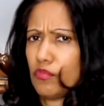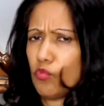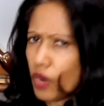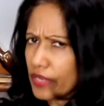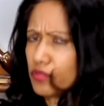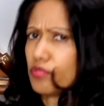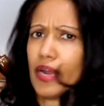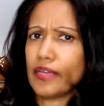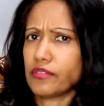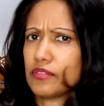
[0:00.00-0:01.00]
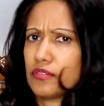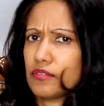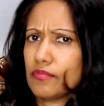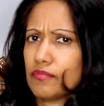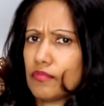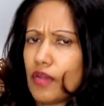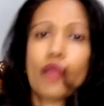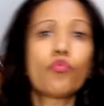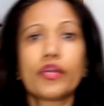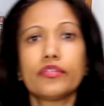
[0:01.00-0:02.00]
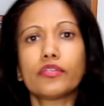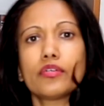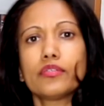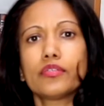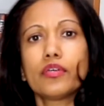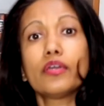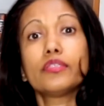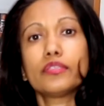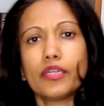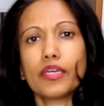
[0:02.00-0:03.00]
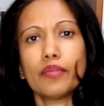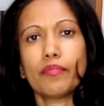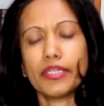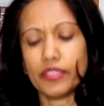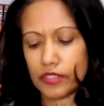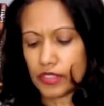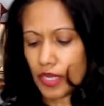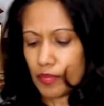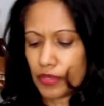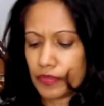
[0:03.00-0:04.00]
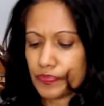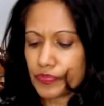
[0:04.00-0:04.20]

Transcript: What threats? I wondered, sitting in my dinner table.